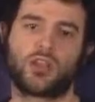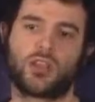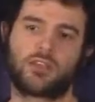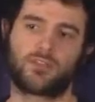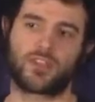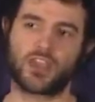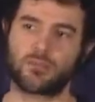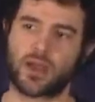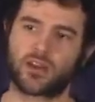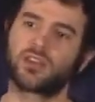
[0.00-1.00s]
if you think
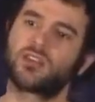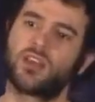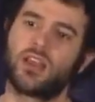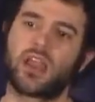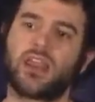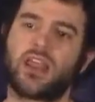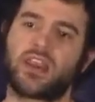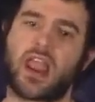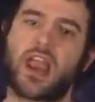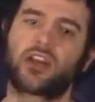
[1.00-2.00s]
about it, it
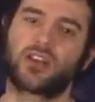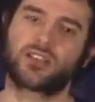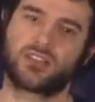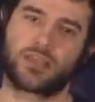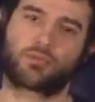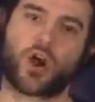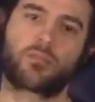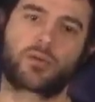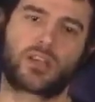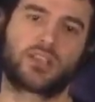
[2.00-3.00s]
inherits the
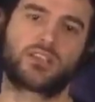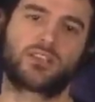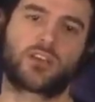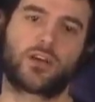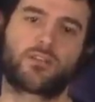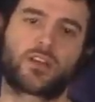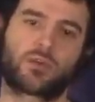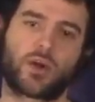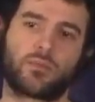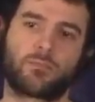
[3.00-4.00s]
properties of layer
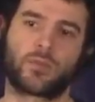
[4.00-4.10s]
1.